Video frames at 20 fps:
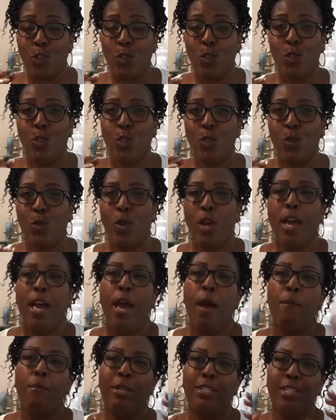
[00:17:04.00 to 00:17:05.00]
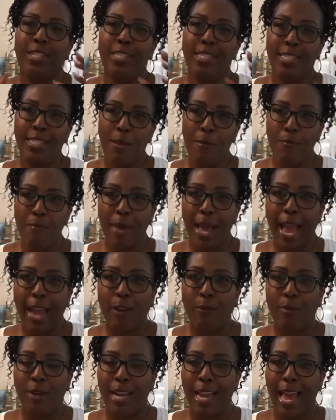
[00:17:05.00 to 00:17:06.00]
you do. But just sit back,
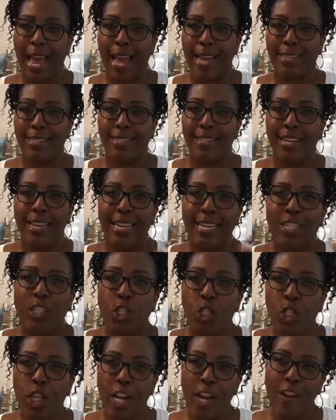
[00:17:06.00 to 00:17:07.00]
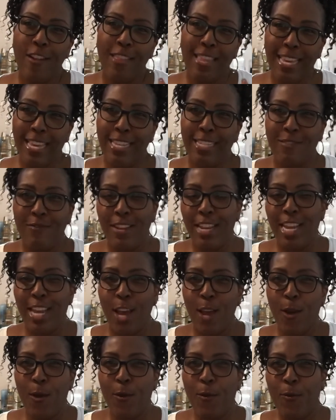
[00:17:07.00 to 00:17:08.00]
relax, share these
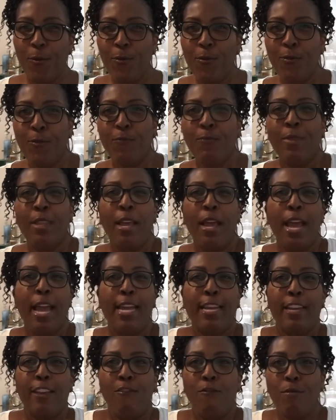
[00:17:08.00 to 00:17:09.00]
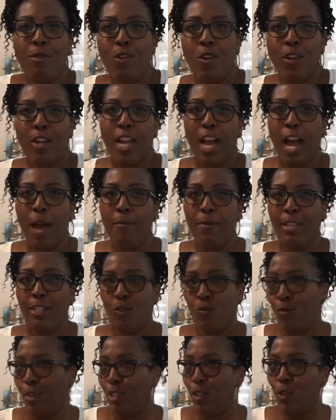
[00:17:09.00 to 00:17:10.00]
videos. Give me your comments,
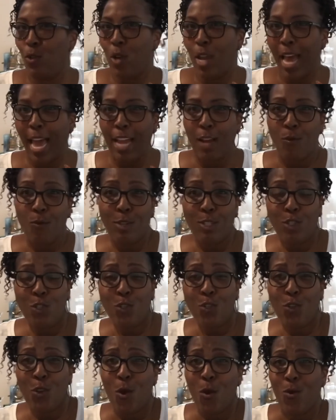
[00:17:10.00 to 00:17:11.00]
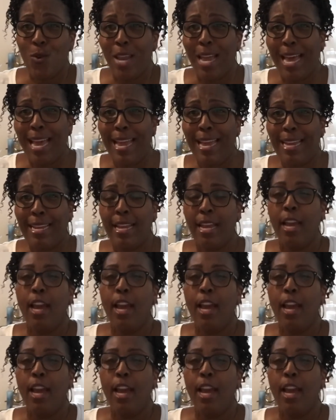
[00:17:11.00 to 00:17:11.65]
what you like, what you don't like.